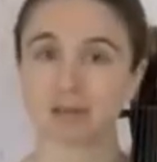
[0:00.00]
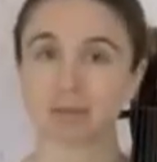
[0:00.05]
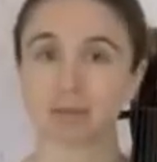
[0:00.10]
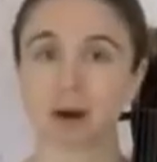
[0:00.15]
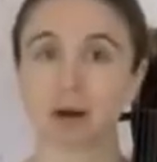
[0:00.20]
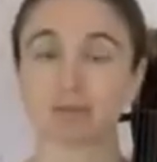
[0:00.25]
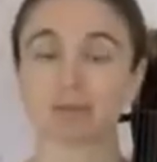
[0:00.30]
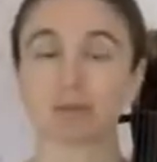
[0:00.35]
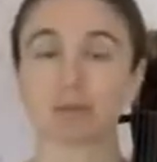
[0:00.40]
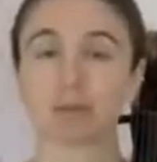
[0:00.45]
It
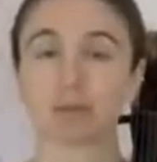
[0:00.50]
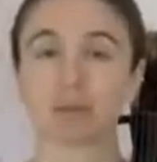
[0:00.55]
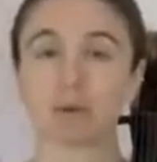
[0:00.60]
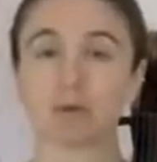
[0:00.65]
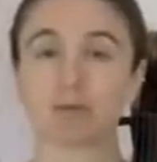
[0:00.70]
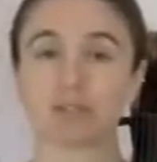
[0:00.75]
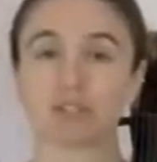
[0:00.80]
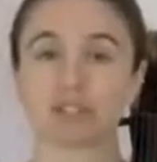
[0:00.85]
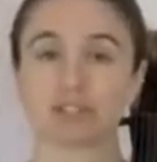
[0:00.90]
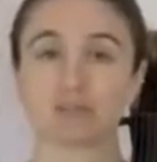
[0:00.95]
probably
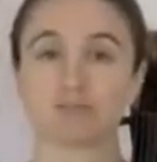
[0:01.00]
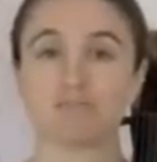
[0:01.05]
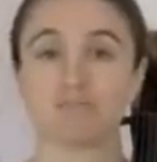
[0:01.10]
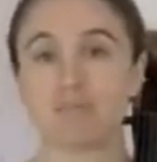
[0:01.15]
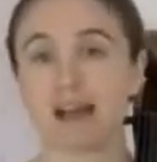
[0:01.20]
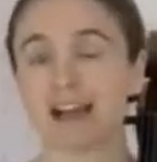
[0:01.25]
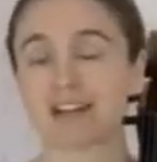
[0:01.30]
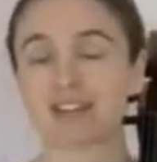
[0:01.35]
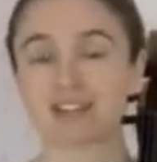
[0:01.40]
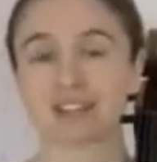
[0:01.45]
won't just
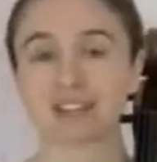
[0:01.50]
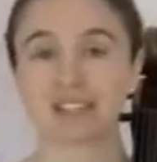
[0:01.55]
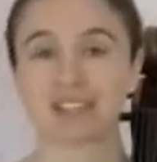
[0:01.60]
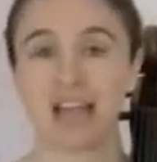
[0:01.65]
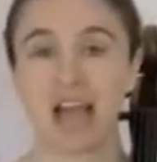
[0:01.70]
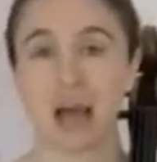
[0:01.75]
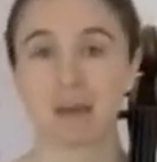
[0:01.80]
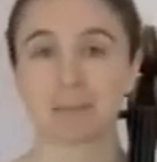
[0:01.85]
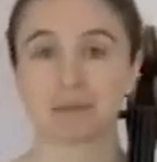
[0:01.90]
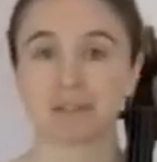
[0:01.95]

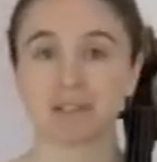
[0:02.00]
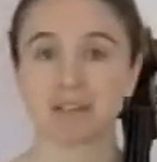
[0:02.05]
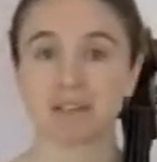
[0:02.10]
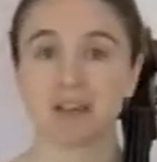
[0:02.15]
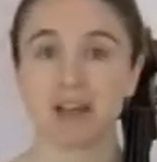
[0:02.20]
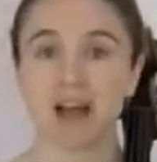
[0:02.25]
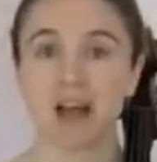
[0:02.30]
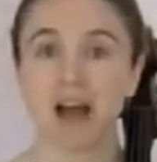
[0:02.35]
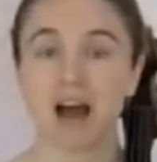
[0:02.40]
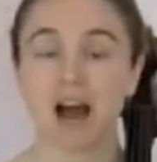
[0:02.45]
magically
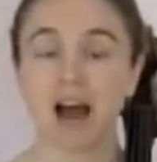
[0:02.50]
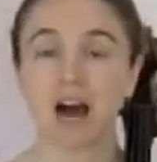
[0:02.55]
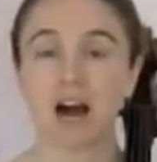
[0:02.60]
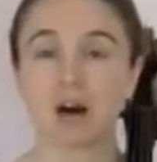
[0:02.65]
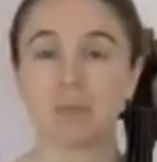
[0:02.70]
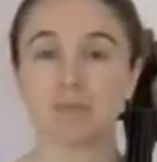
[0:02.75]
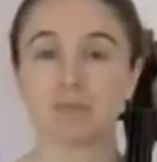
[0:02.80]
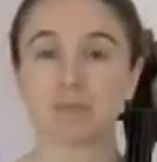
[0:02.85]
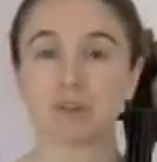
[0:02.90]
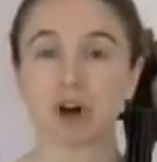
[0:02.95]
happen
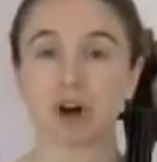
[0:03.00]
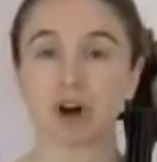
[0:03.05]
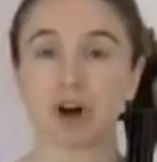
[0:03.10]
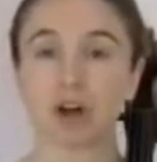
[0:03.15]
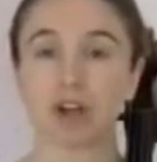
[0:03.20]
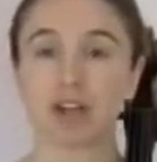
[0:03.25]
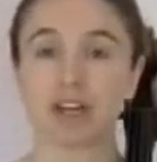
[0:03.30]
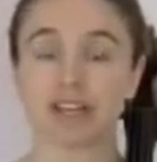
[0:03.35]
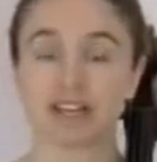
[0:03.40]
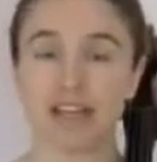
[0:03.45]

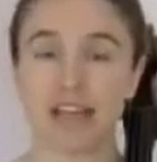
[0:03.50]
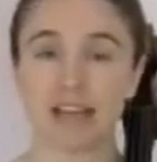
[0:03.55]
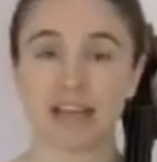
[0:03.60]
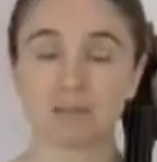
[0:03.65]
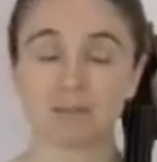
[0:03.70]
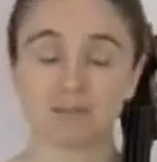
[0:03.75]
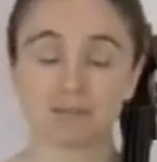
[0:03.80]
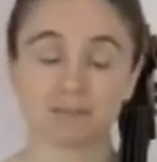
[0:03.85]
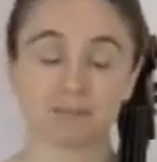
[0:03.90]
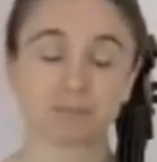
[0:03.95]
in a
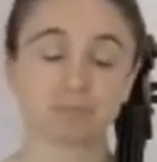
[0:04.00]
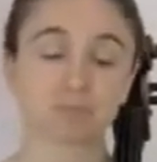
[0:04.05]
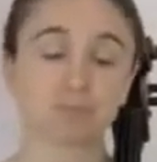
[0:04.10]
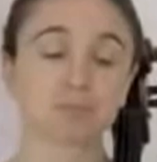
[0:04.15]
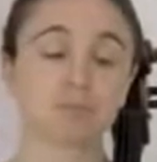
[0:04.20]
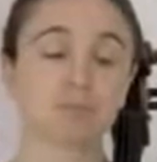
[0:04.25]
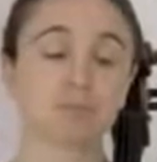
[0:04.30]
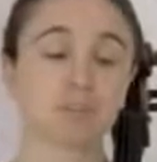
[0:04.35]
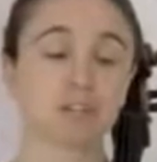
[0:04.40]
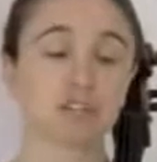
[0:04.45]
day.
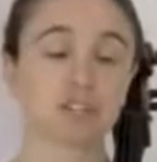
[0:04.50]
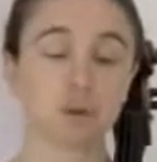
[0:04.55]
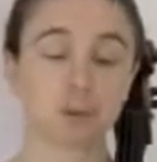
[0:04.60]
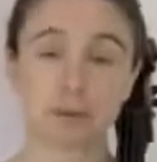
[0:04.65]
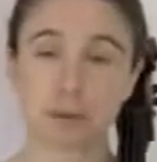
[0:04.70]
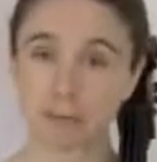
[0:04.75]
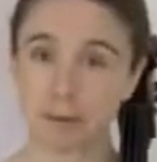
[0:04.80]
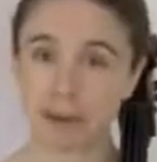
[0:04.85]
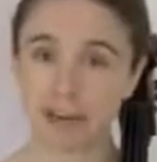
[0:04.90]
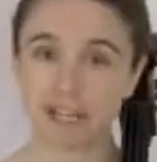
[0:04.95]

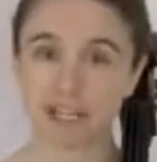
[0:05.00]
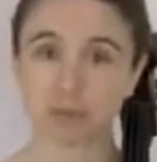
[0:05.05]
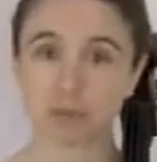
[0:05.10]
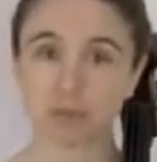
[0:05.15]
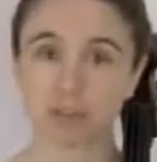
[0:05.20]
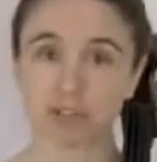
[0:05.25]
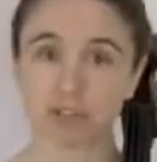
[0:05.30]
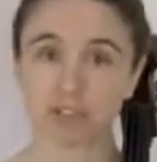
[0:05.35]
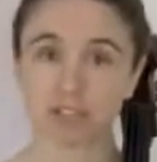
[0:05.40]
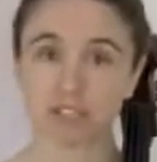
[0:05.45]
So be
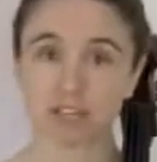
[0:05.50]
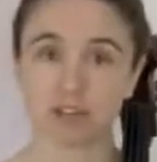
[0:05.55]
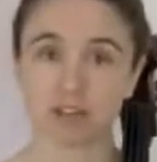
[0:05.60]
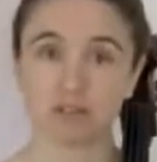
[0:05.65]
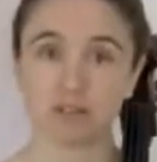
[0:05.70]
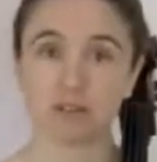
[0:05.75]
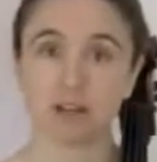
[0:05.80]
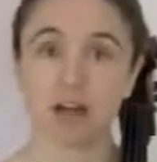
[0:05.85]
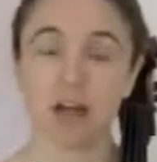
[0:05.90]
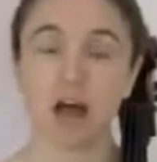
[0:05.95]
patient with
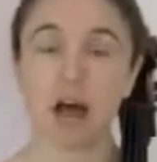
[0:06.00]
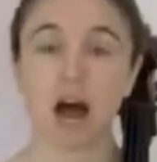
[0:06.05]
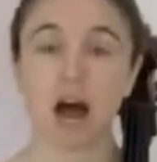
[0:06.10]
yourself.